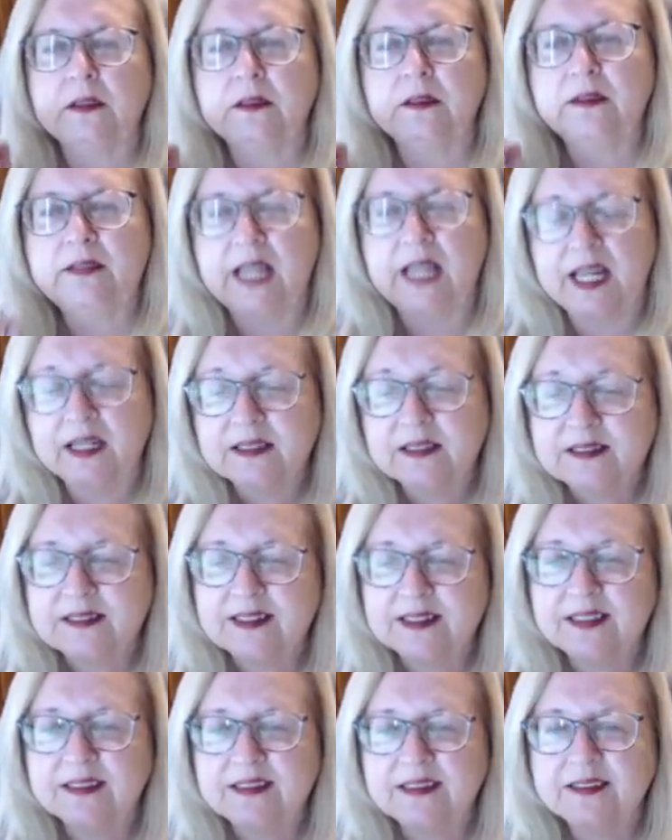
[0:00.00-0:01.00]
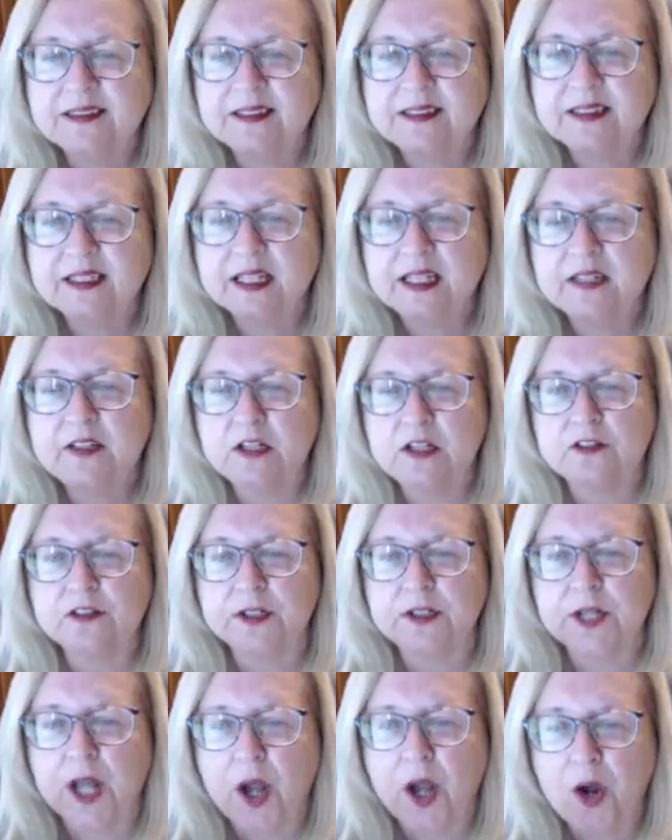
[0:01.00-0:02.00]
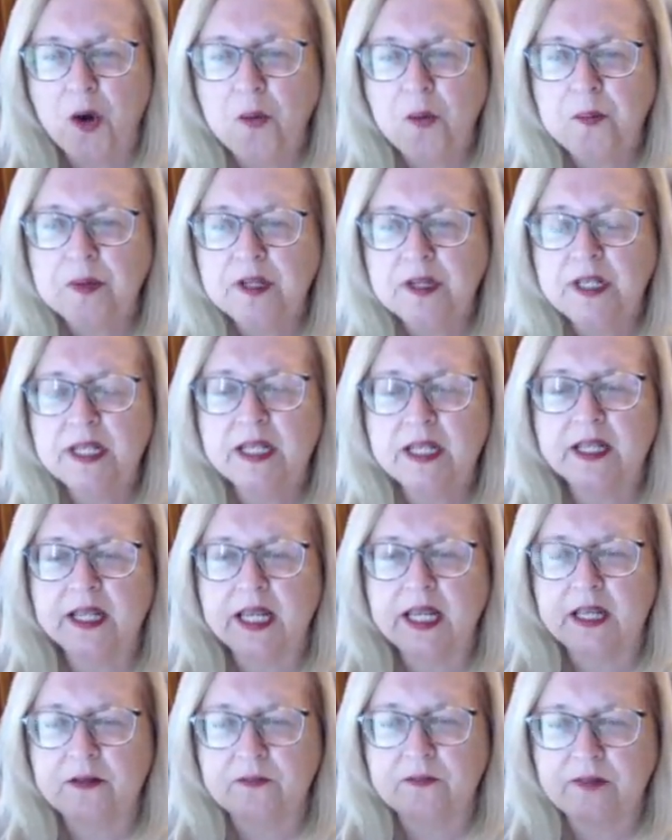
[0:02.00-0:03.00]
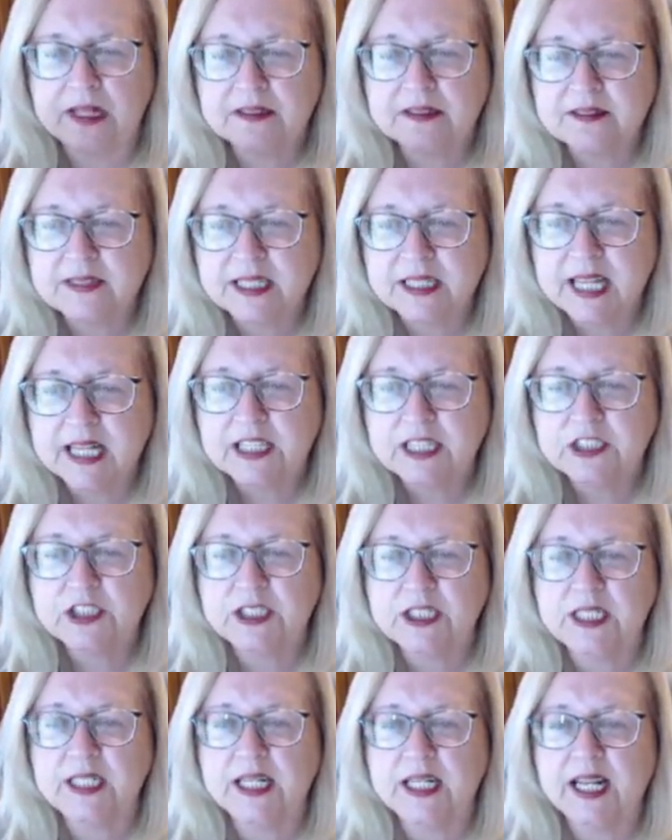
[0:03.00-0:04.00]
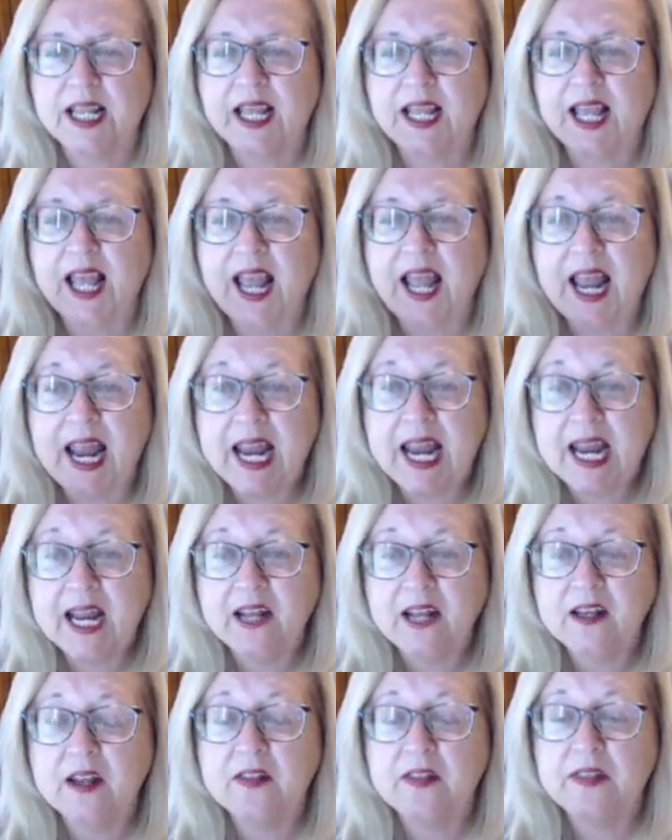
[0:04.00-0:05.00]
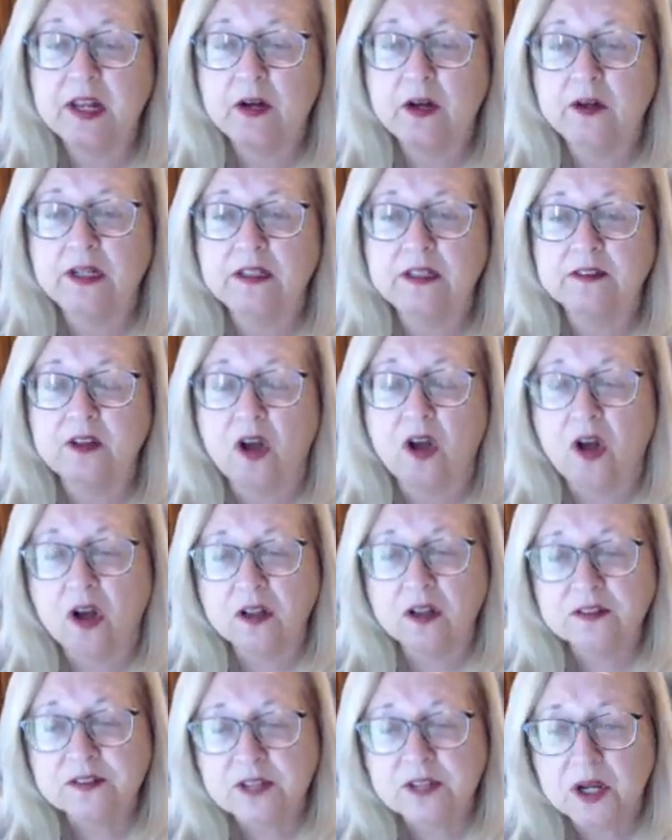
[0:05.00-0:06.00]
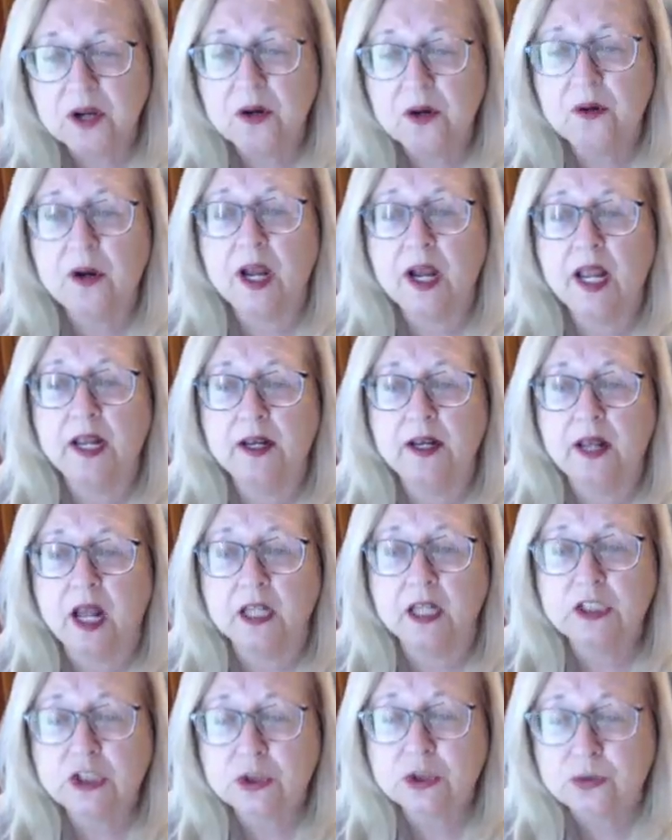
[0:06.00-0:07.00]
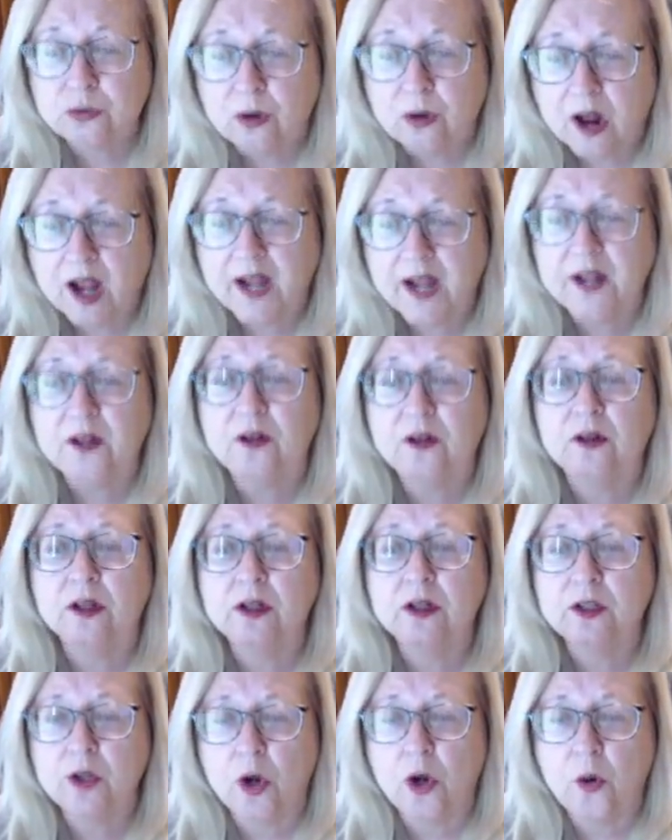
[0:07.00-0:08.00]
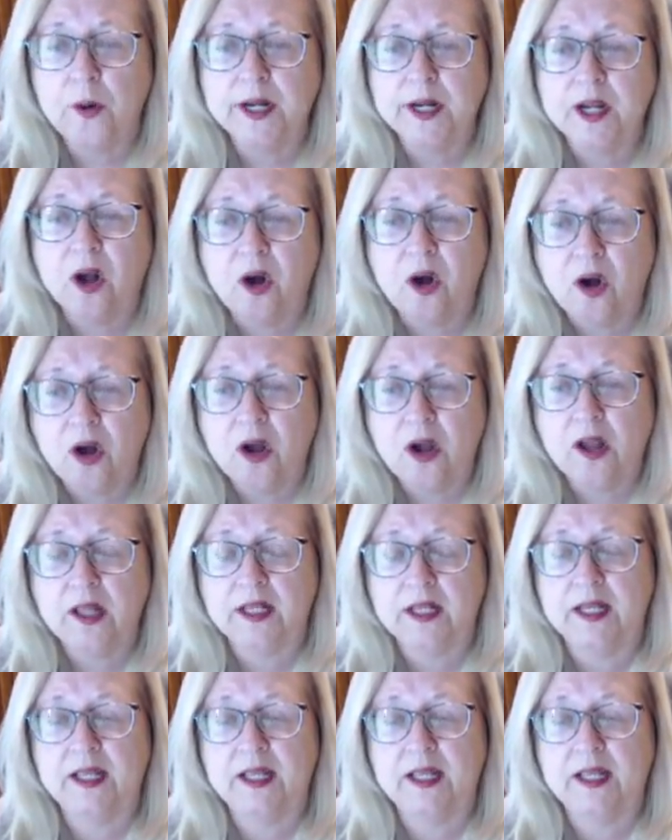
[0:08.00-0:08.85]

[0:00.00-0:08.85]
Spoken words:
Desk, there's an open investigation and there is also a trial going on.